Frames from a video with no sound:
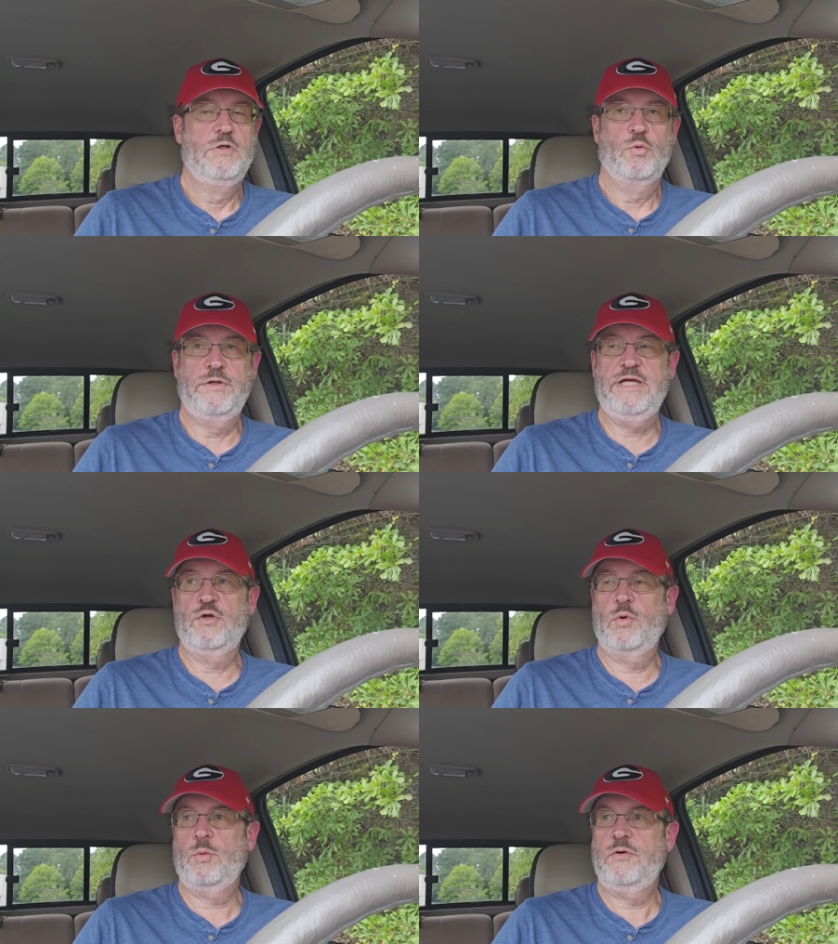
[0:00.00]
we're getting
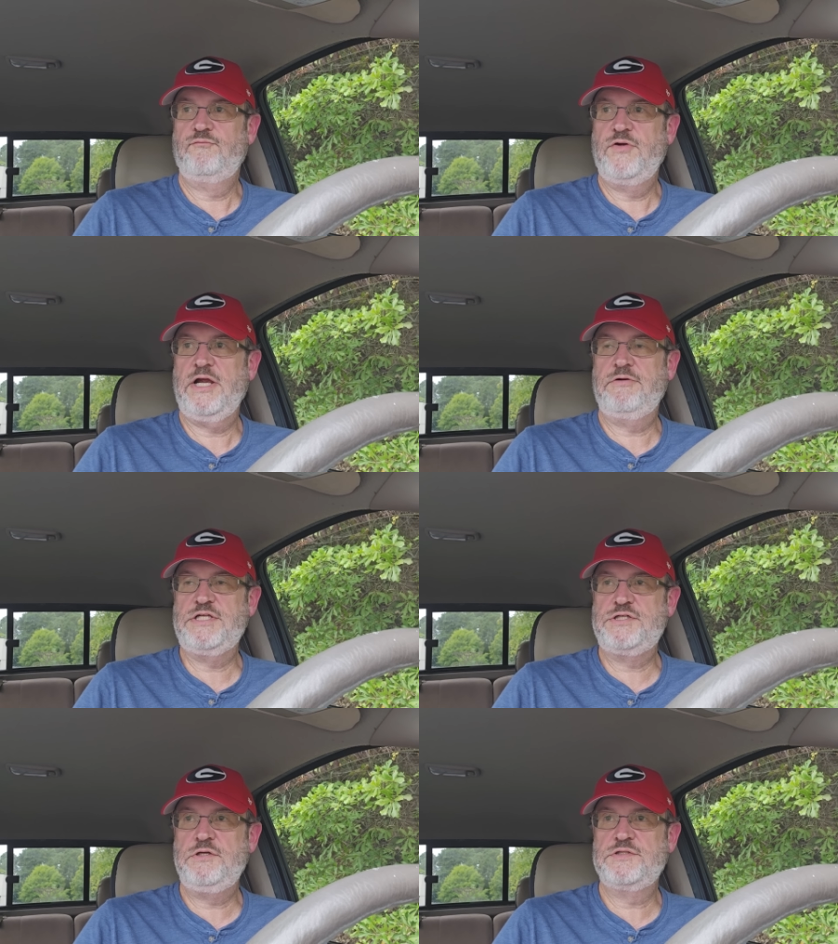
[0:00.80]
to where we're very
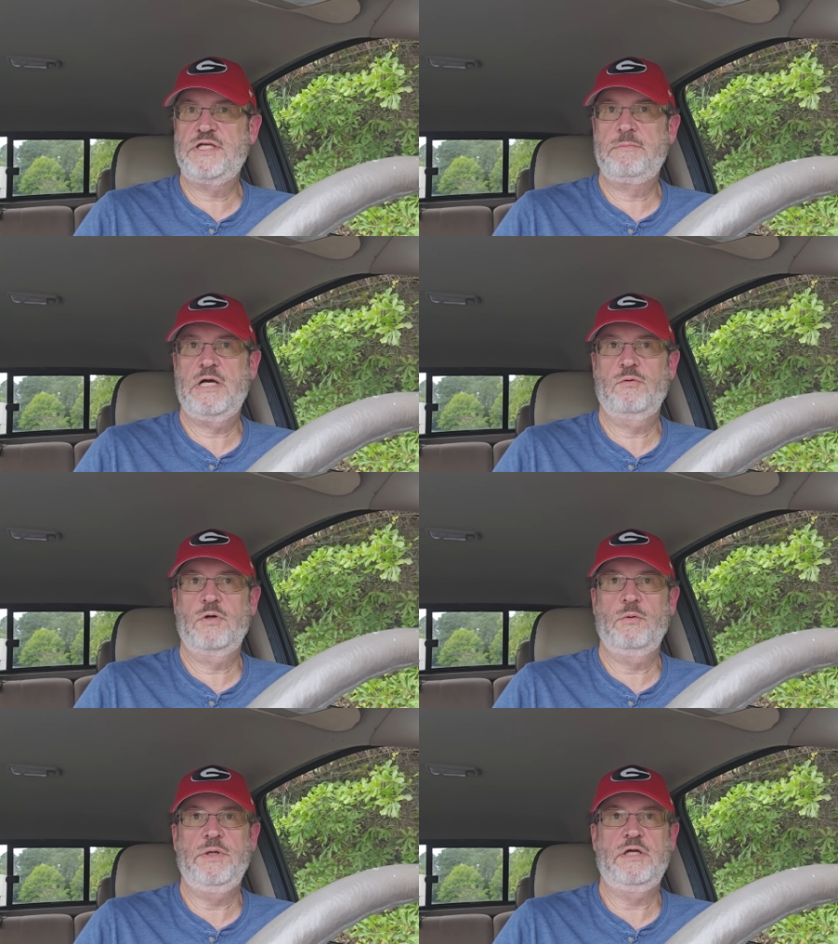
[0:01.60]
choosy about
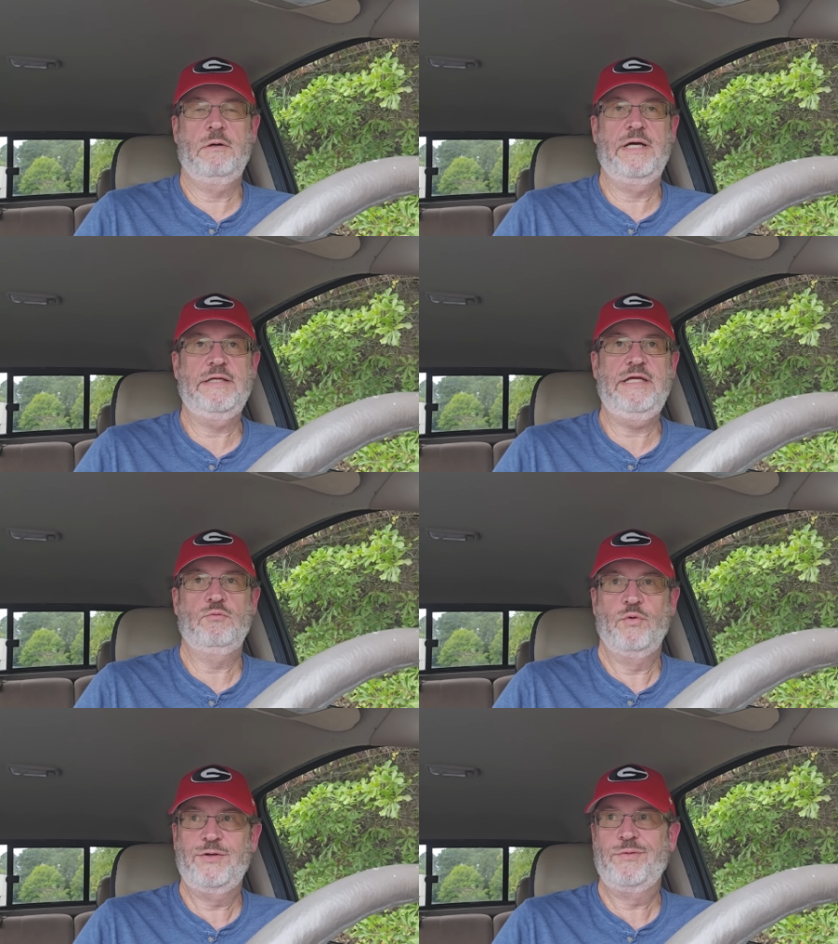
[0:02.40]
where we go out to eat
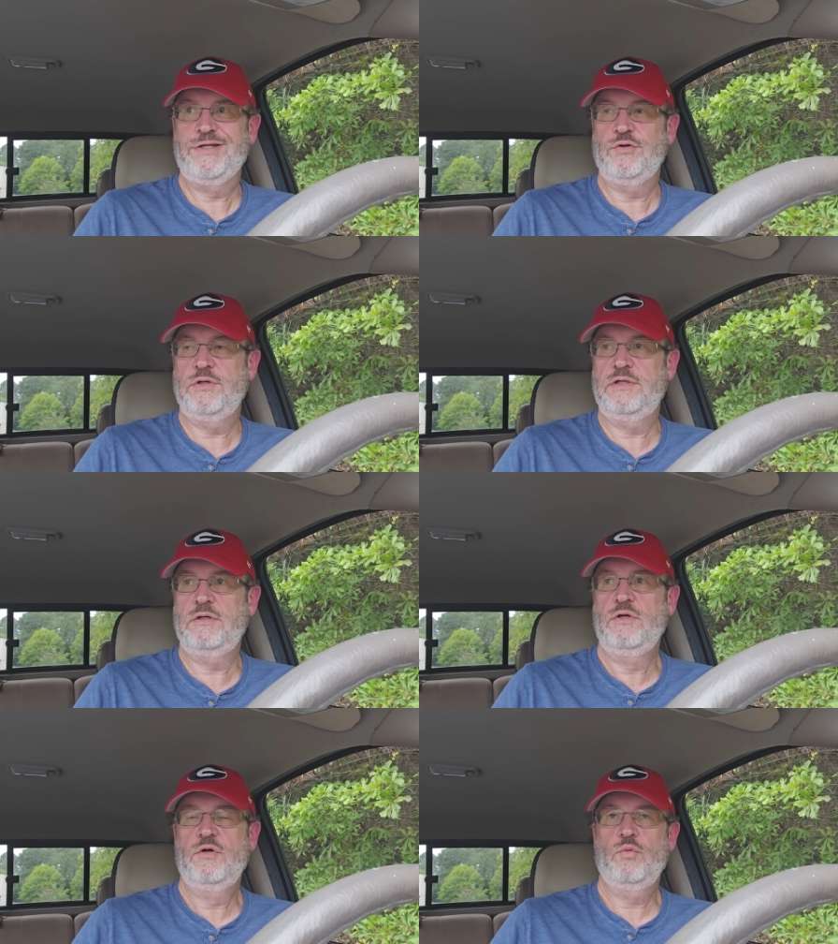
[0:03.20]
when we do it.
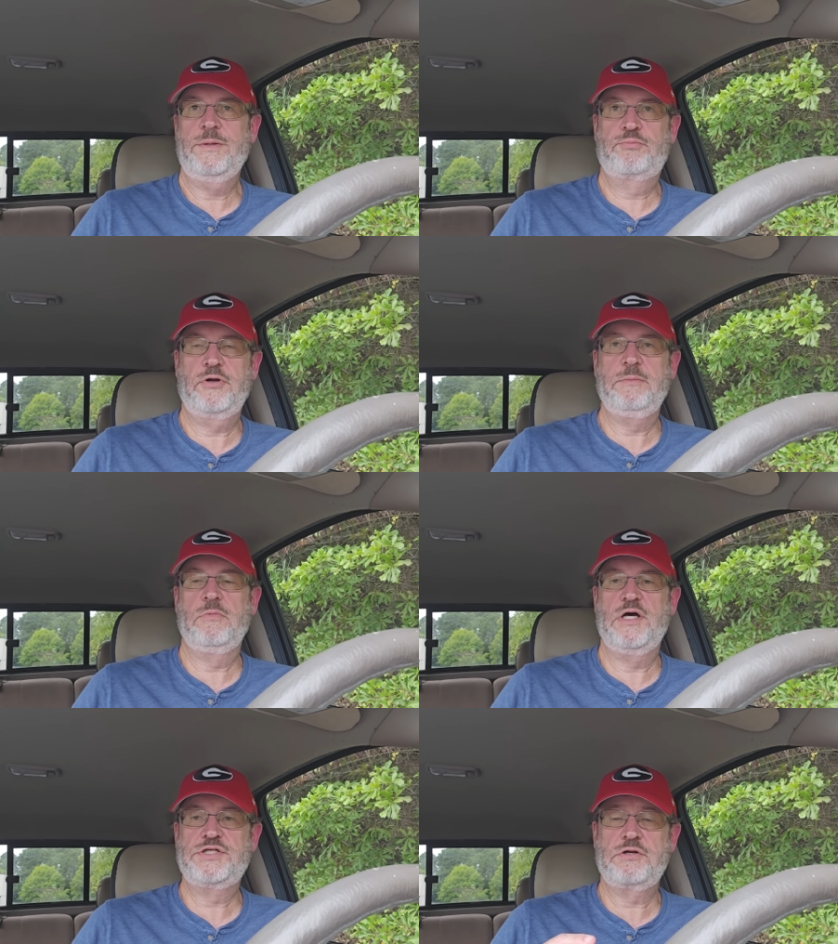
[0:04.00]
We pretty
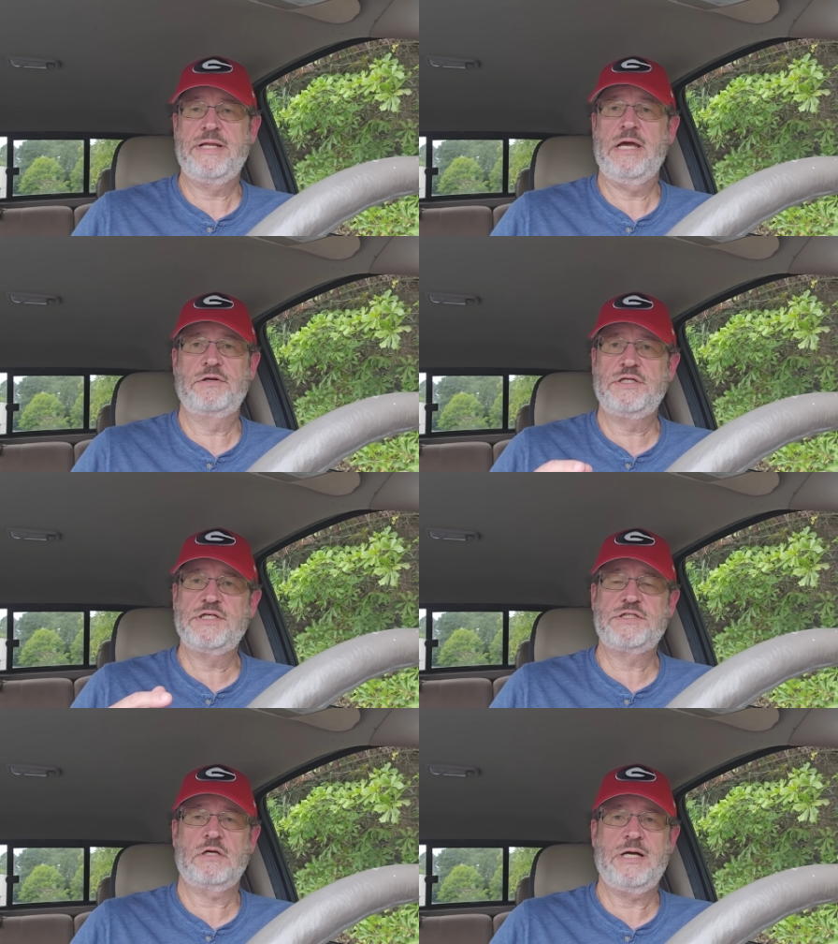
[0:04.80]
much are down to
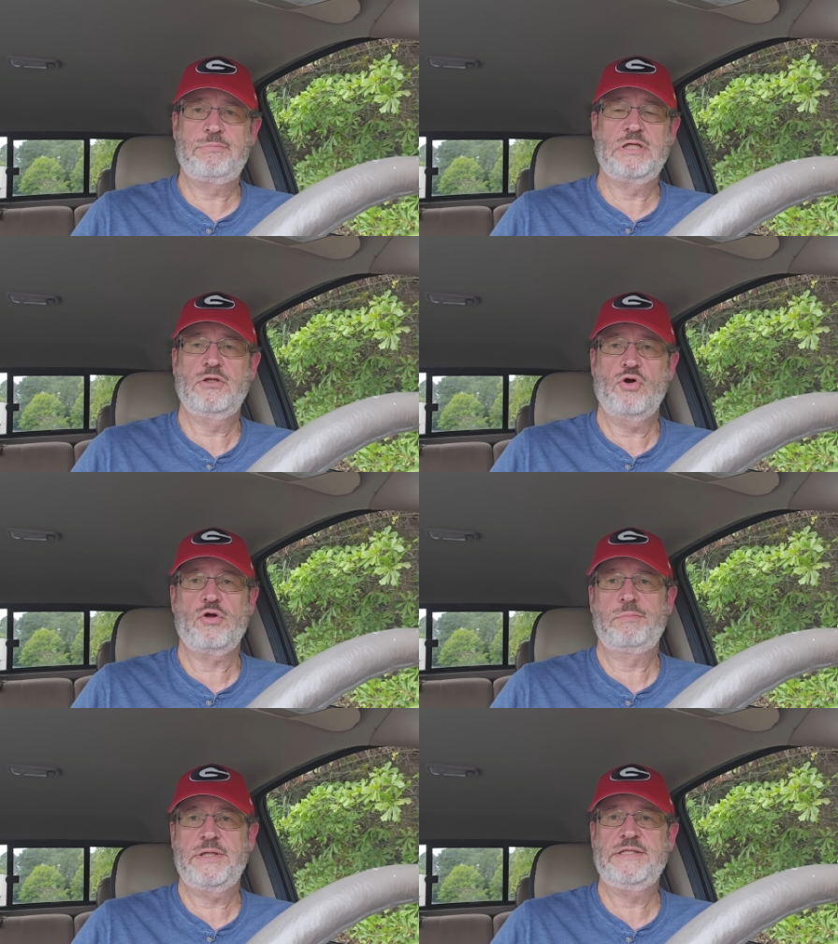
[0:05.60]
just a couple of
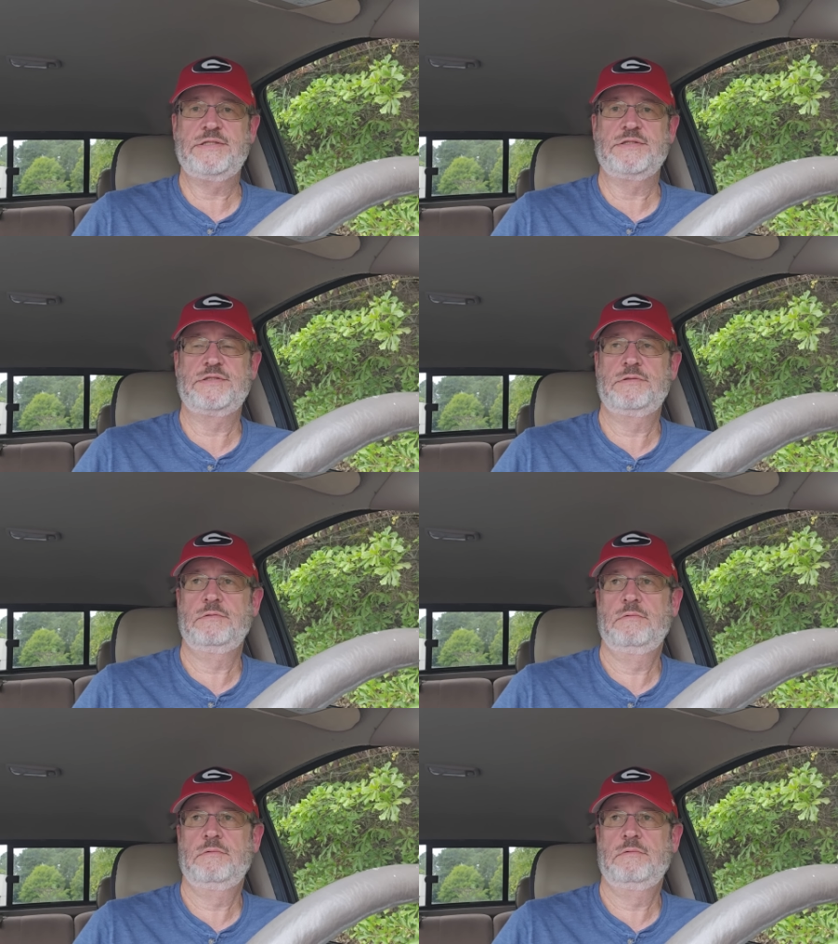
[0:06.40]
local places.